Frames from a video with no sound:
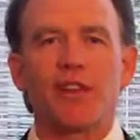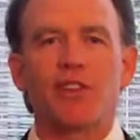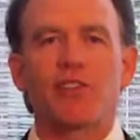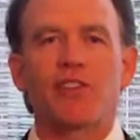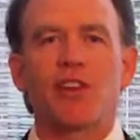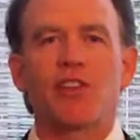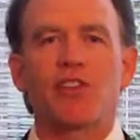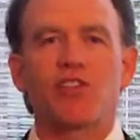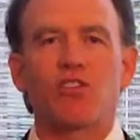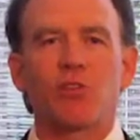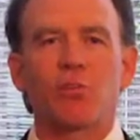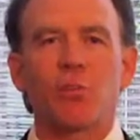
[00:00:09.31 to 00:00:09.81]
is
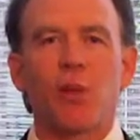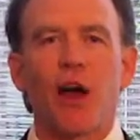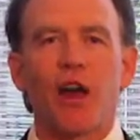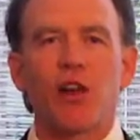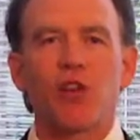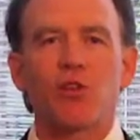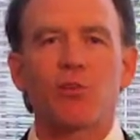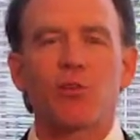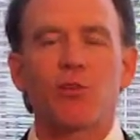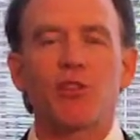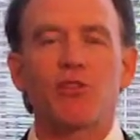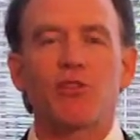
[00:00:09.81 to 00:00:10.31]
a
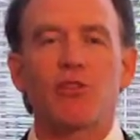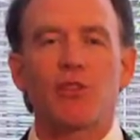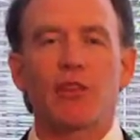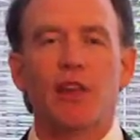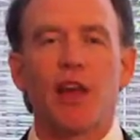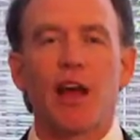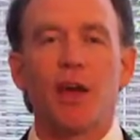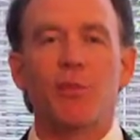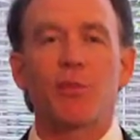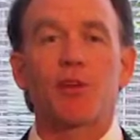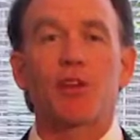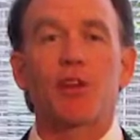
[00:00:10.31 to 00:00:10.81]
spinal
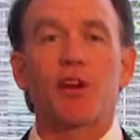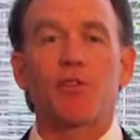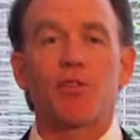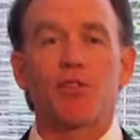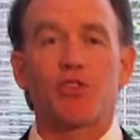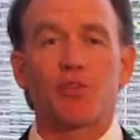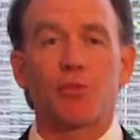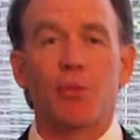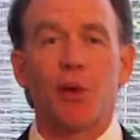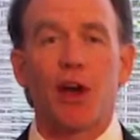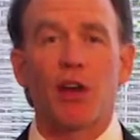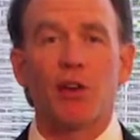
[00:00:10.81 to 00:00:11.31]
misalignment of
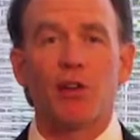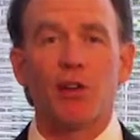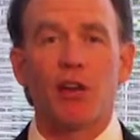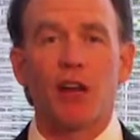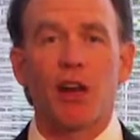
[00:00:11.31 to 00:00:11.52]
the spinal